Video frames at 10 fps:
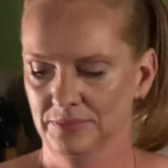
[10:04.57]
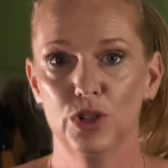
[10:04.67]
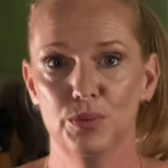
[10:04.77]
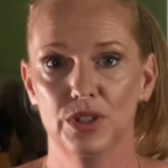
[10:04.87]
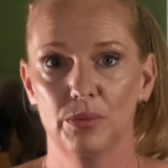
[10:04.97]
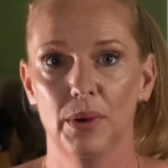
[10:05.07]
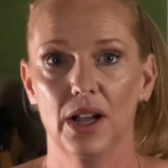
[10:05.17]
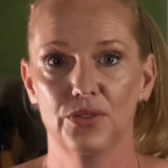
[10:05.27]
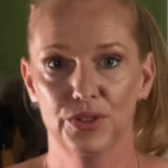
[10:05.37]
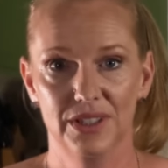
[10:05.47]
description
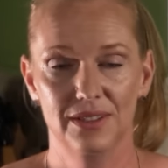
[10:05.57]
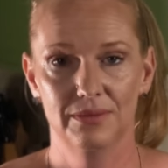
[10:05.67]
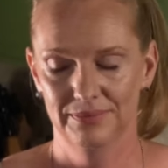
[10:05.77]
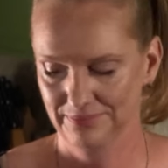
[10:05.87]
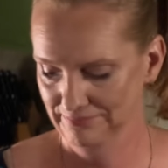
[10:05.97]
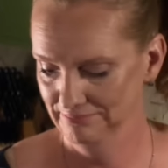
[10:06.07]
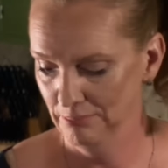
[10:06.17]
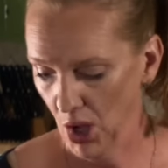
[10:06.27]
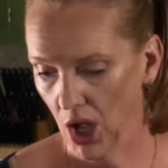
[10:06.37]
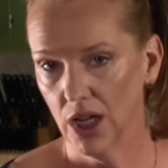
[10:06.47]
box for
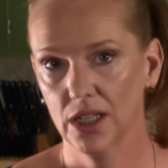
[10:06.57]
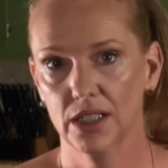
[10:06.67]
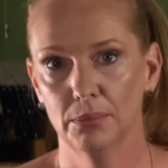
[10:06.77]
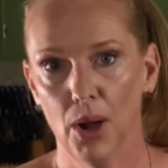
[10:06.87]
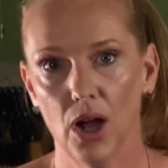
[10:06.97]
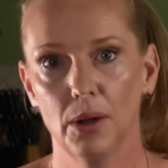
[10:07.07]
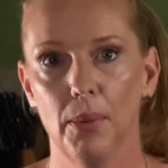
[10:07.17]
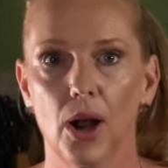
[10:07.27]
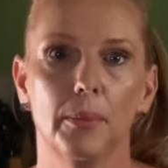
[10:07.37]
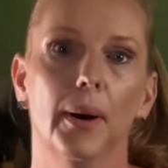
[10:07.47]
box, box,
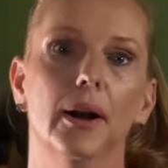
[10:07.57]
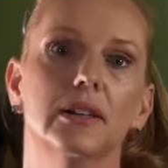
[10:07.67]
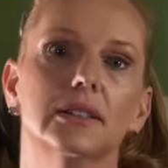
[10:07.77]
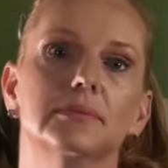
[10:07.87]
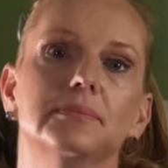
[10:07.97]
box, box.